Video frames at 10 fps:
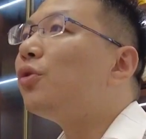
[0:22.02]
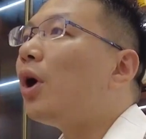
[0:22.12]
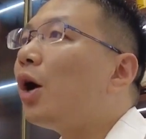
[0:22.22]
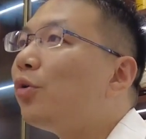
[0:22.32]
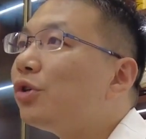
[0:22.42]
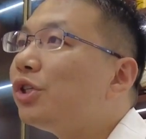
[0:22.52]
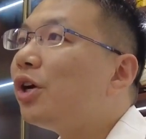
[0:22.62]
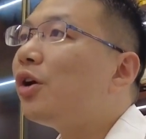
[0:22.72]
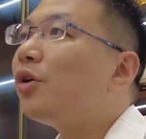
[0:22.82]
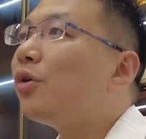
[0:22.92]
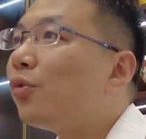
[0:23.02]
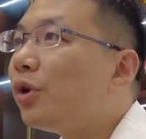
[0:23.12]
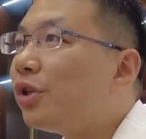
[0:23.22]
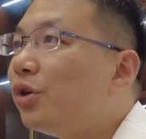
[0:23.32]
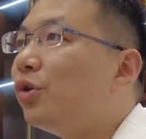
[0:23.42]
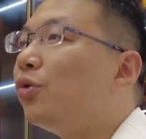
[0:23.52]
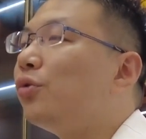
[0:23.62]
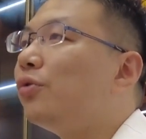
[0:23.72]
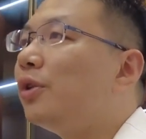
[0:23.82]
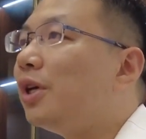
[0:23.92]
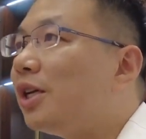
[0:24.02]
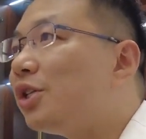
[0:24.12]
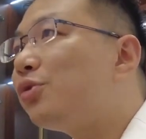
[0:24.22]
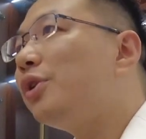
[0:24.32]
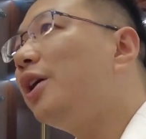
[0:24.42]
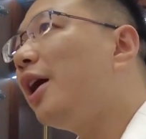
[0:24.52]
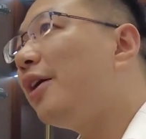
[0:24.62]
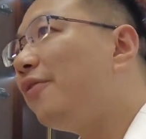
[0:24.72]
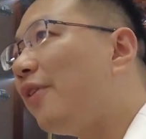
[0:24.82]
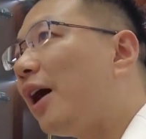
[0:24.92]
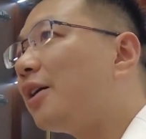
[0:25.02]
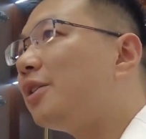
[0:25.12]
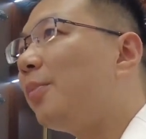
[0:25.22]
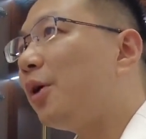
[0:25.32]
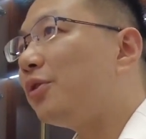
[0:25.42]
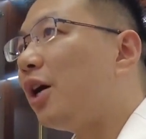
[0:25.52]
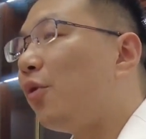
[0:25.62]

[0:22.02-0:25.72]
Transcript: So I will share with you the history and facts about